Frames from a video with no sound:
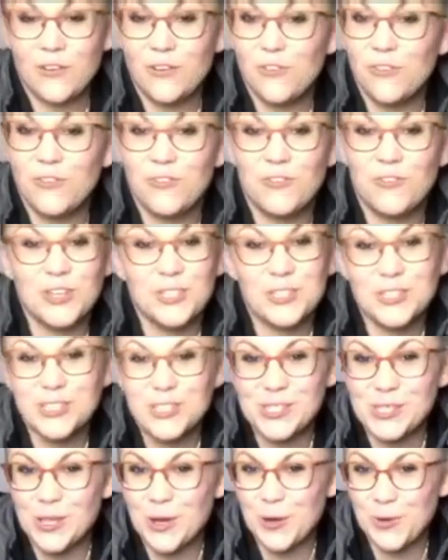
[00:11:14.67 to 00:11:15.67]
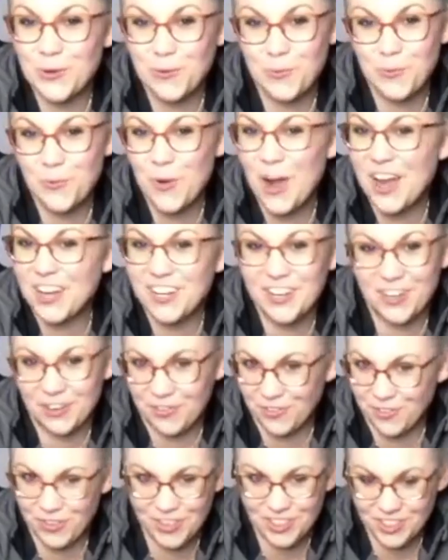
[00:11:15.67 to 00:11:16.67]
feel so
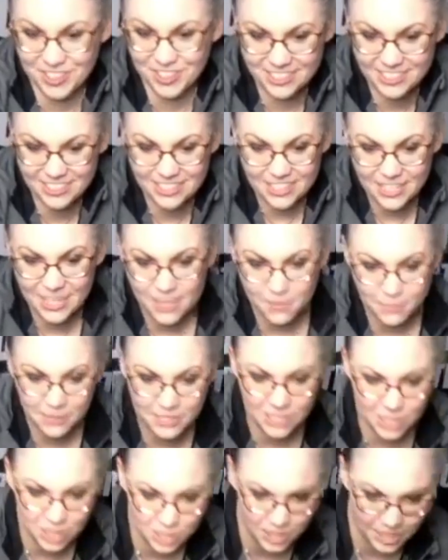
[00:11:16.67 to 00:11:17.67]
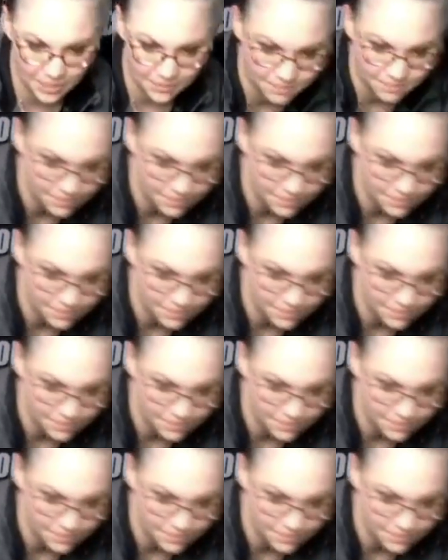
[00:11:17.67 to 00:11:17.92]
wonderful position.